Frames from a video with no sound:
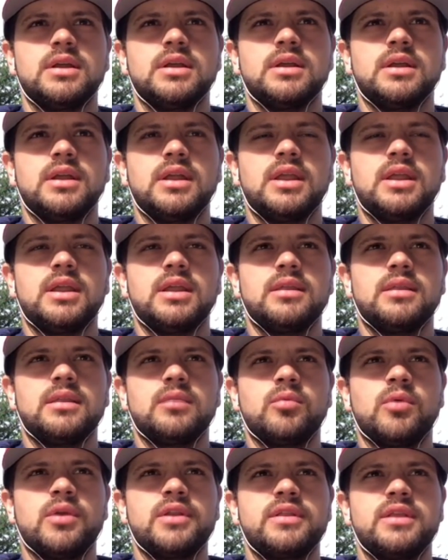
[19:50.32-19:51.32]
And
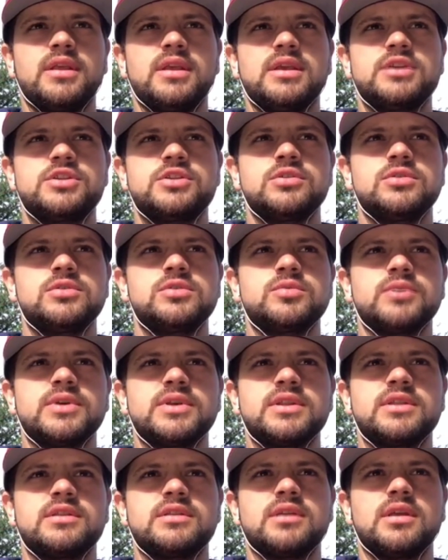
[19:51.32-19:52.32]
one of the issues
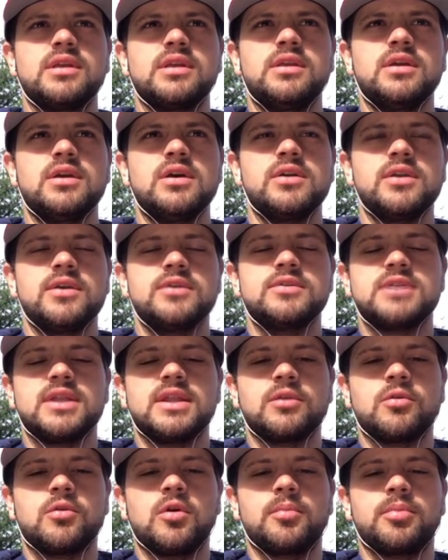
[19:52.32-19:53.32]
with yo-yos that
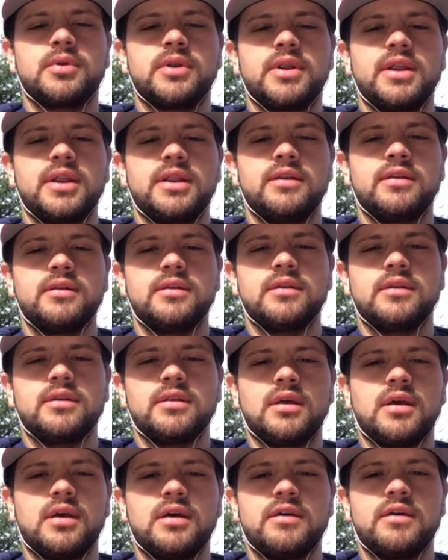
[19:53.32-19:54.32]
incorporate
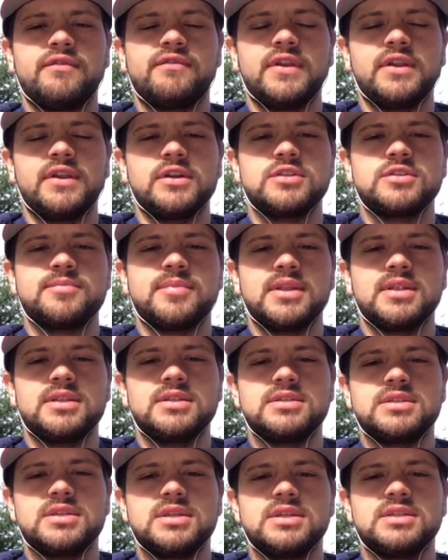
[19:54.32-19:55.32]
finger
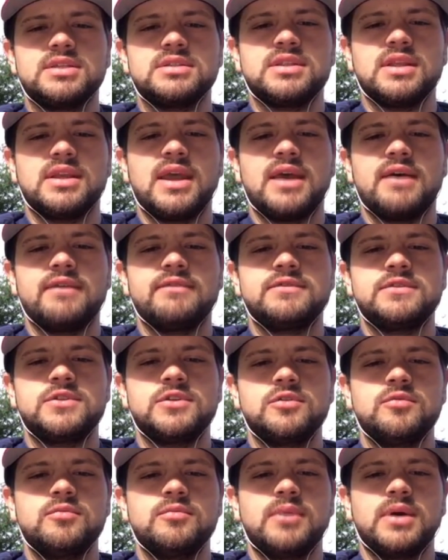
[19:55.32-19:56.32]
spins is they have
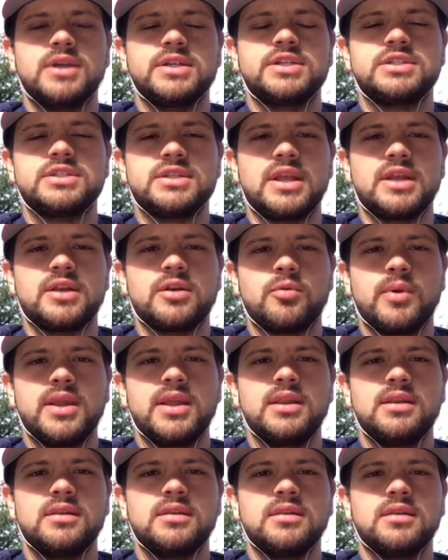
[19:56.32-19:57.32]
too much center
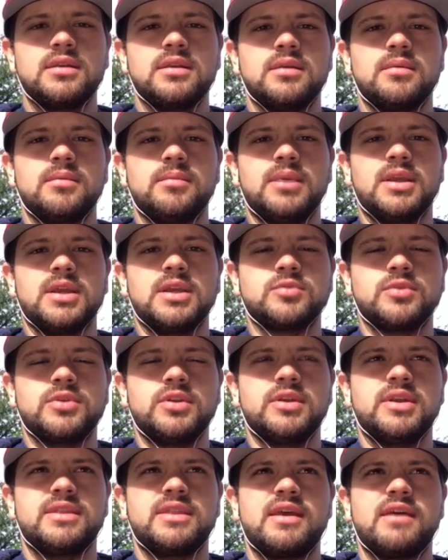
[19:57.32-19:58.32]
weight, because when you
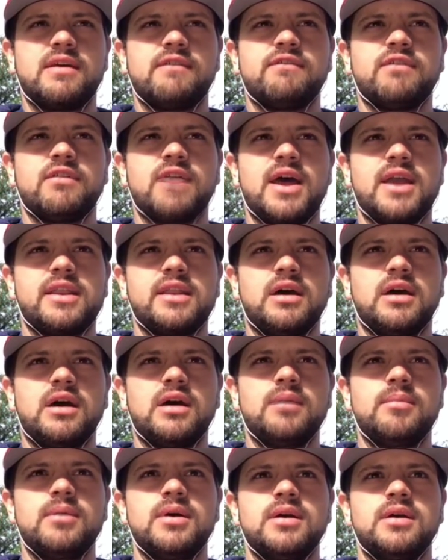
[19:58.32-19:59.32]
get that flat
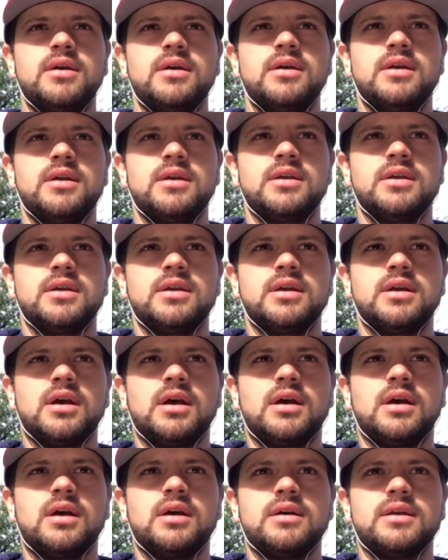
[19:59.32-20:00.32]
hub,
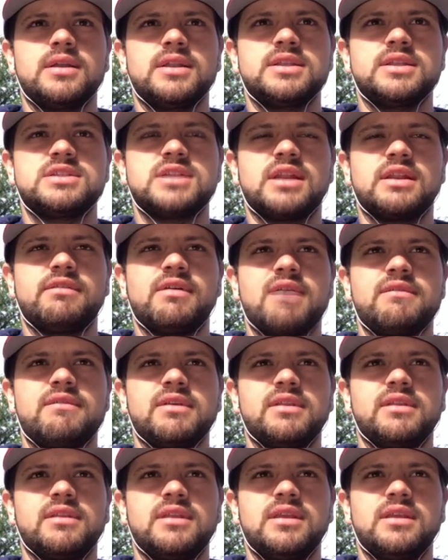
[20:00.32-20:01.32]
instead of
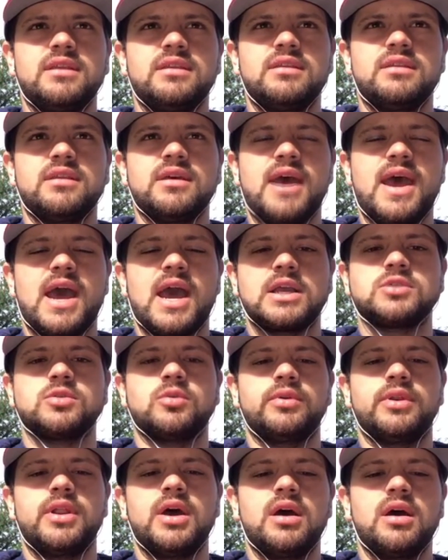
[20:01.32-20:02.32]
having the axle
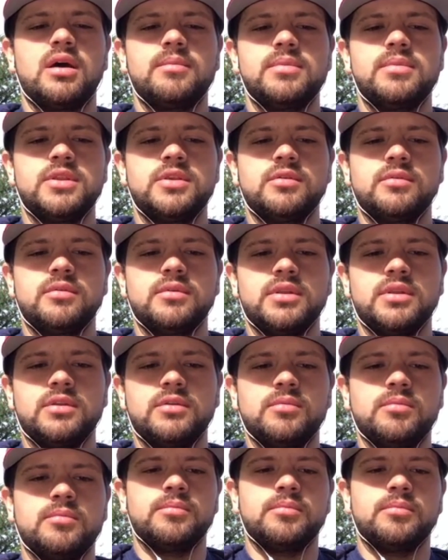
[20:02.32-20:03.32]
nub,
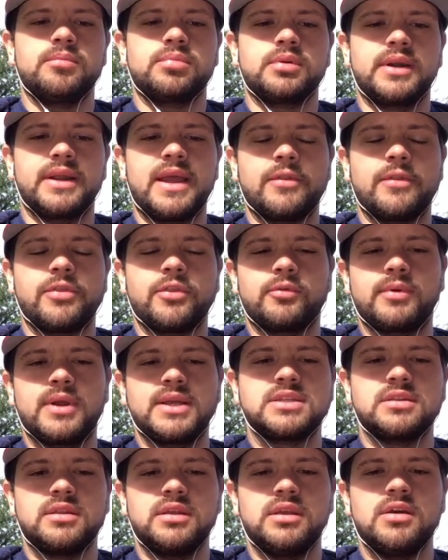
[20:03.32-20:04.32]
you bring out the rest
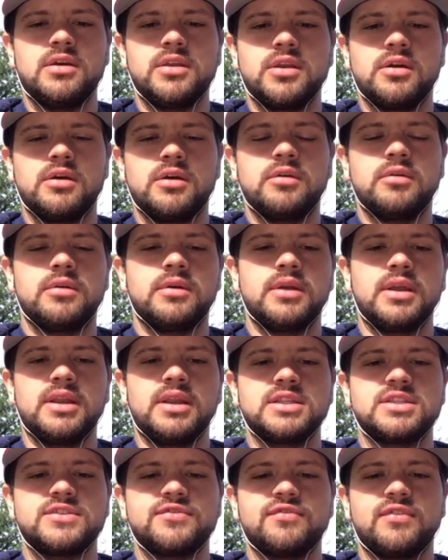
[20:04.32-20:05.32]
of the yo-yo and
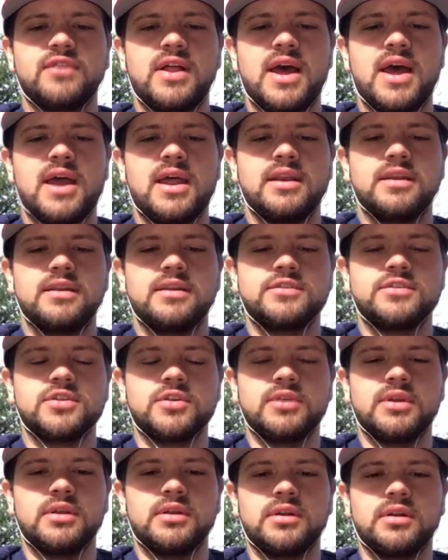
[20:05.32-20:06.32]
it's flat, so that,
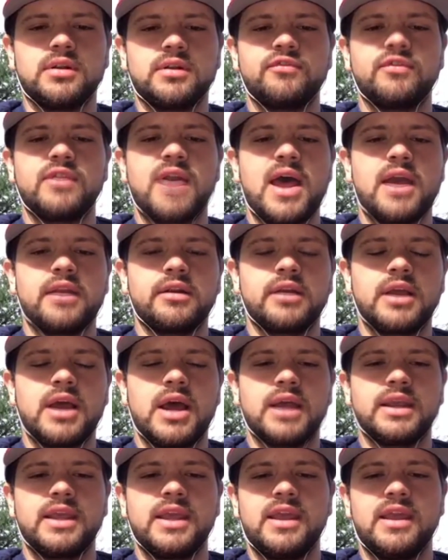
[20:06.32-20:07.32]
or flat or
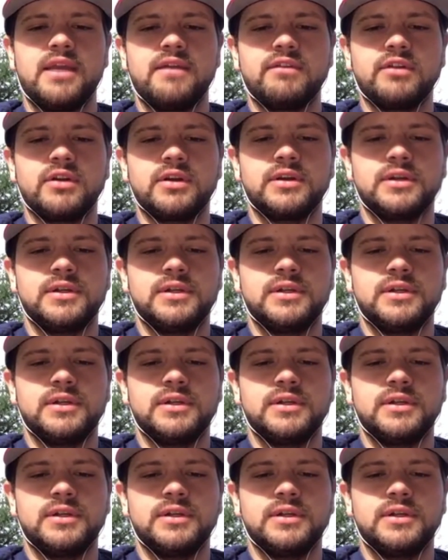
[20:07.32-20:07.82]
concave or